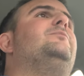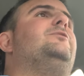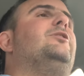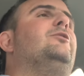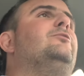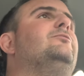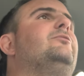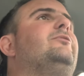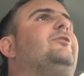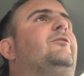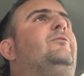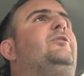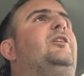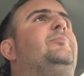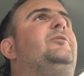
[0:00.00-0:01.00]

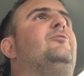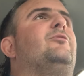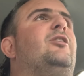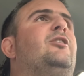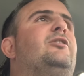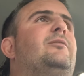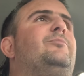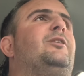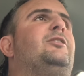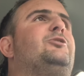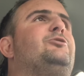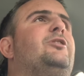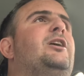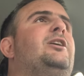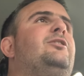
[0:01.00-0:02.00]
Don't get me wrong. I'm not
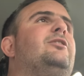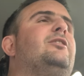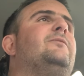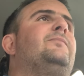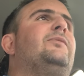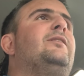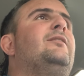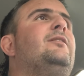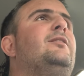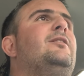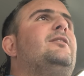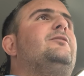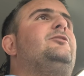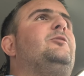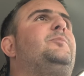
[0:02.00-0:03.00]
trying
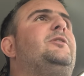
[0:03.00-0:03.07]
to